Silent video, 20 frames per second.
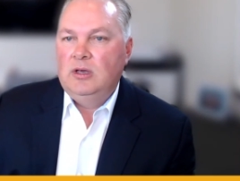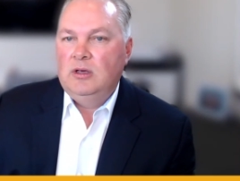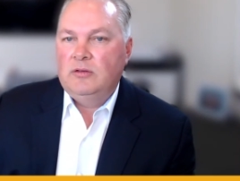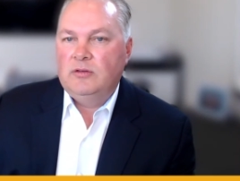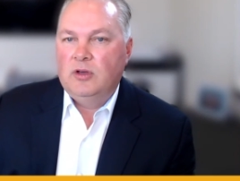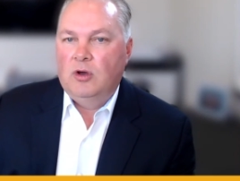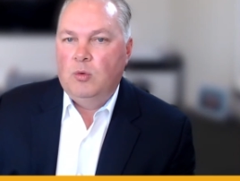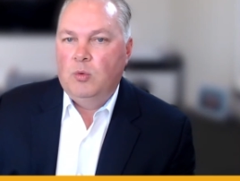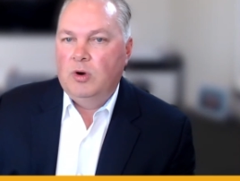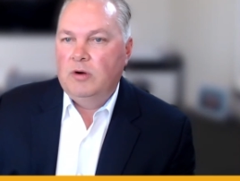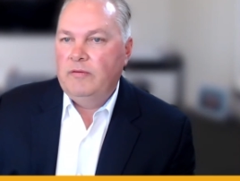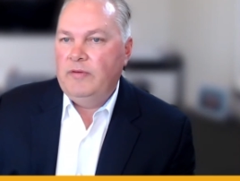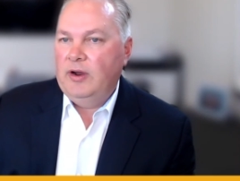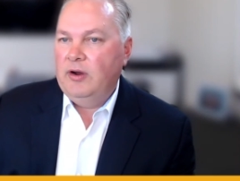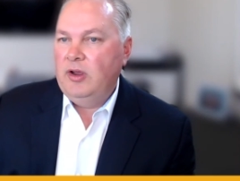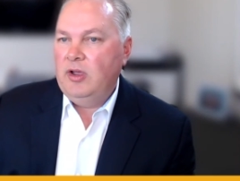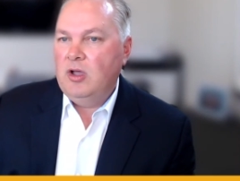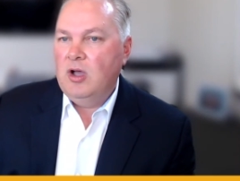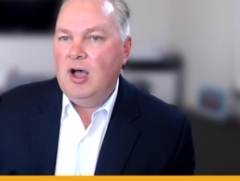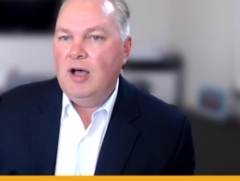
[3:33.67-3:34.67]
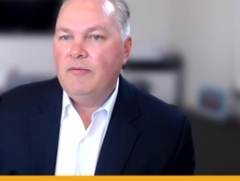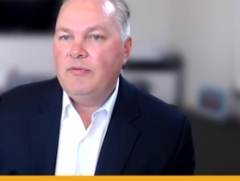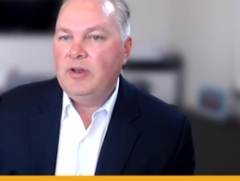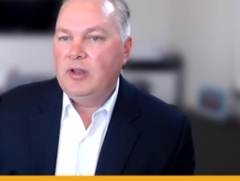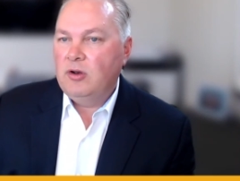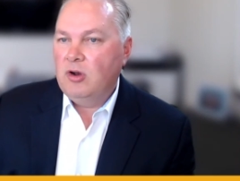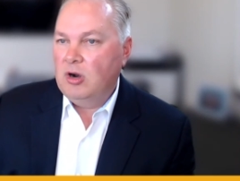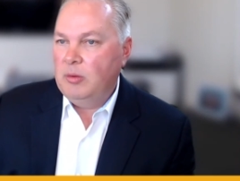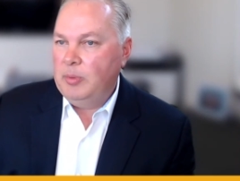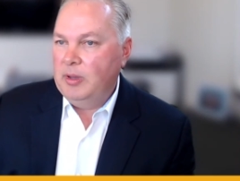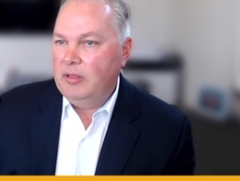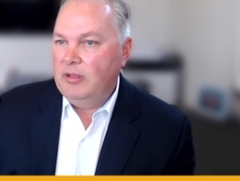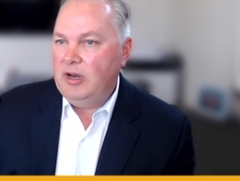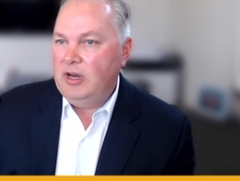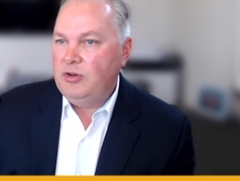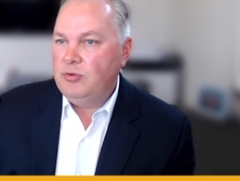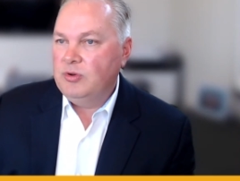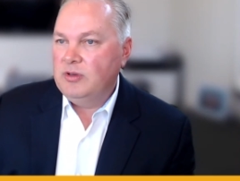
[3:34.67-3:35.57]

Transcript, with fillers: So we're very confident in our ability